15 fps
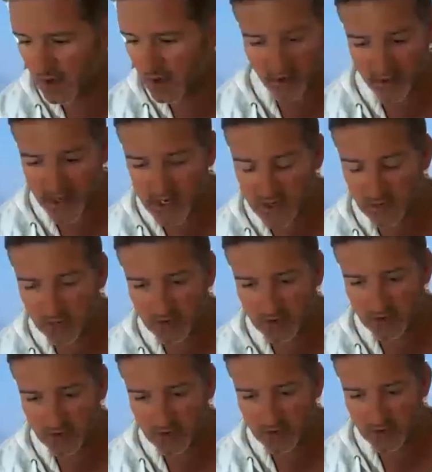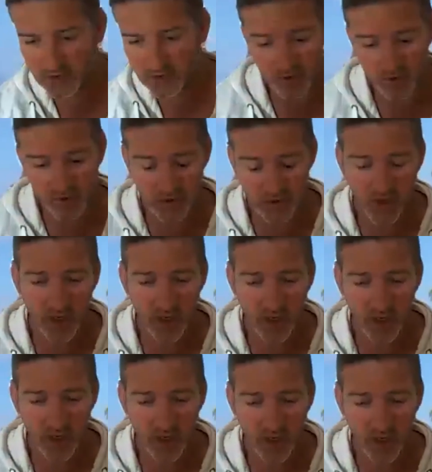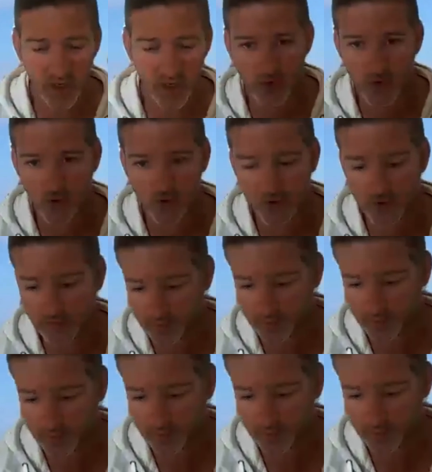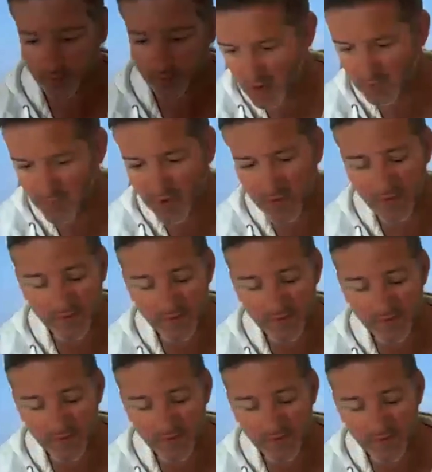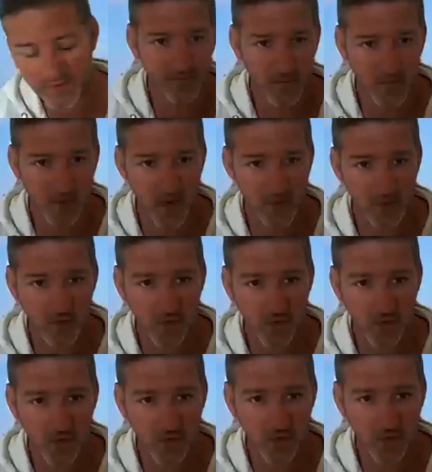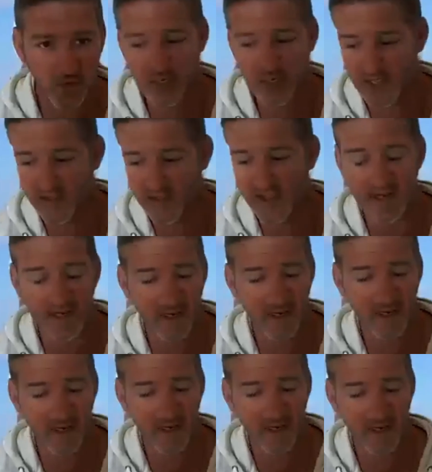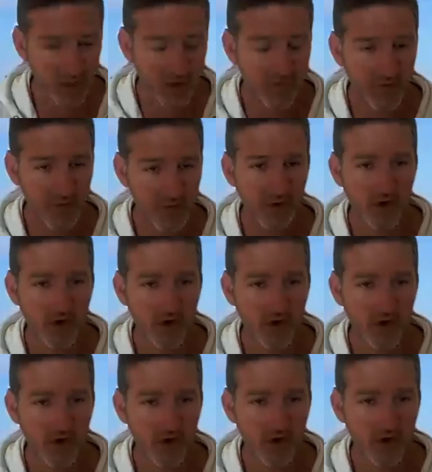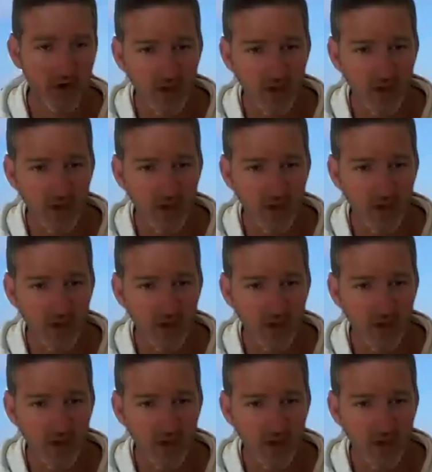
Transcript: I then also did was took the knowledge from the course and built a few funnels for people, which actually ended up recovering my costs.